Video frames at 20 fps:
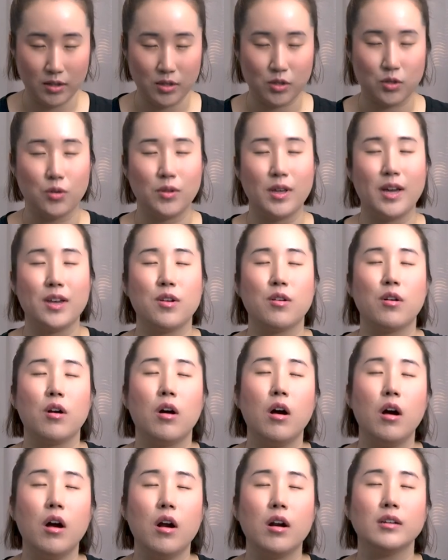so that your
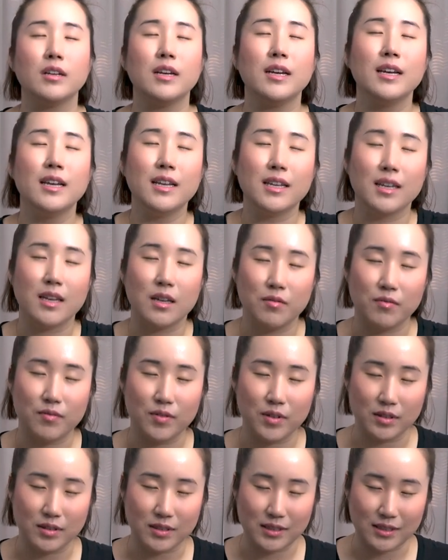heart can
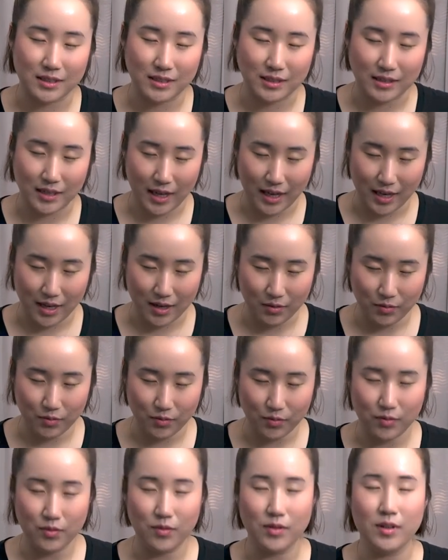feel
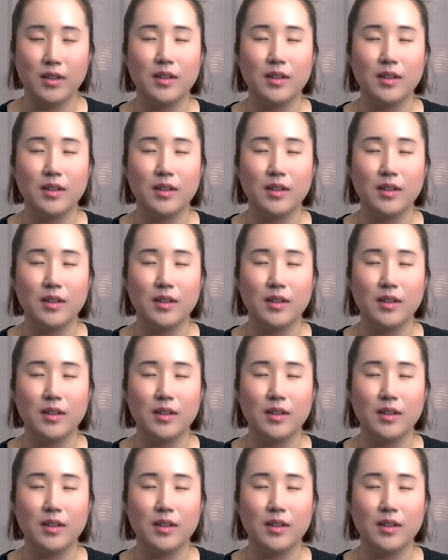safe,